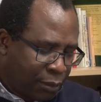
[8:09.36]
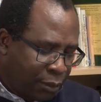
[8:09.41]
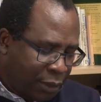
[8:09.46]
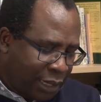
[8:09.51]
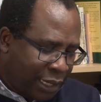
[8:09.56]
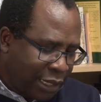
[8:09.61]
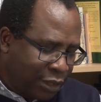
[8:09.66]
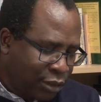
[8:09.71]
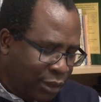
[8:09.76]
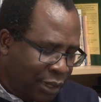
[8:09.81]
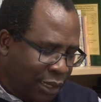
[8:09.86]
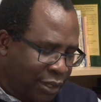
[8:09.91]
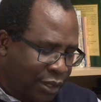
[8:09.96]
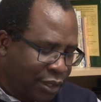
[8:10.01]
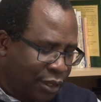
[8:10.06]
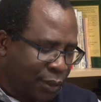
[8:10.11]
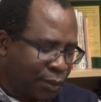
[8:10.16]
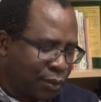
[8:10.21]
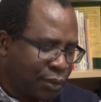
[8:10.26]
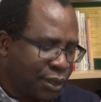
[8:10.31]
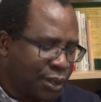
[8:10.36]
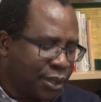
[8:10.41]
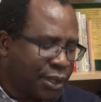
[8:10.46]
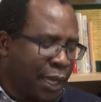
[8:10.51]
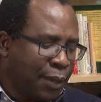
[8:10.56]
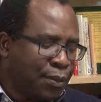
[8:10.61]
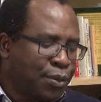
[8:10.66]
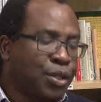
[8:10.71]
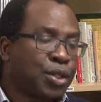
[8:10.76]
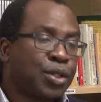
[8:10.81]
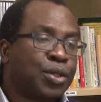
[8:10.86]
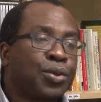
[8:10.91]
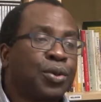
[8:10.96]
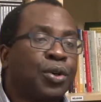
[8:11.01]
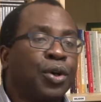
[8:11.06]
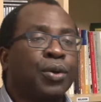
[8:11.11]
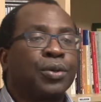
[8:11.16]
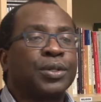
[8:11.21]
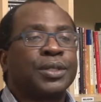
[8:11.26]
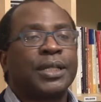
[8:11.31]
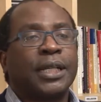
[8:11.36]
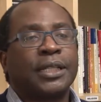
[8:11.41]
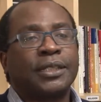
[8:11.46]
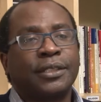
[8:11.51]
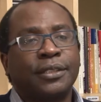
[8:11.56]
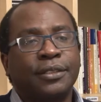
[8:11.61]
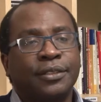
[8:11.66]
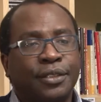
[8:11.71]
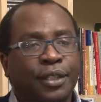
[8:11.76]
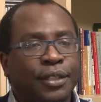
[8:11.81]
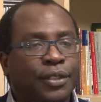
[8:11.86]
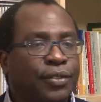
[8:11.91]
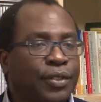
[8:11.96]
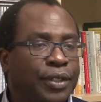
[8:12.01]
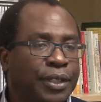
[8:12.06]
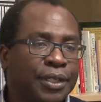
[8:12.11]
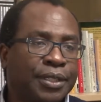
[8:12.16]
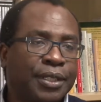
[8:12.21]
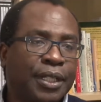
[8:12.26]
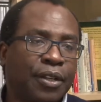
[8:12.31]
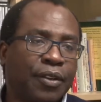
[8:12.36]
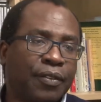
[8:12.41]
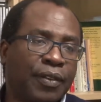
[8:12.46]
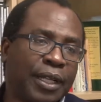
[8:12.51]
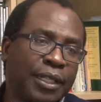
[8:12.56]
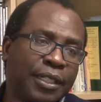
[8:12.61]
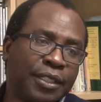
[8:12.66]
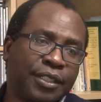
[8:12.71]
But let's look at some steps to goal setting just for the sake of our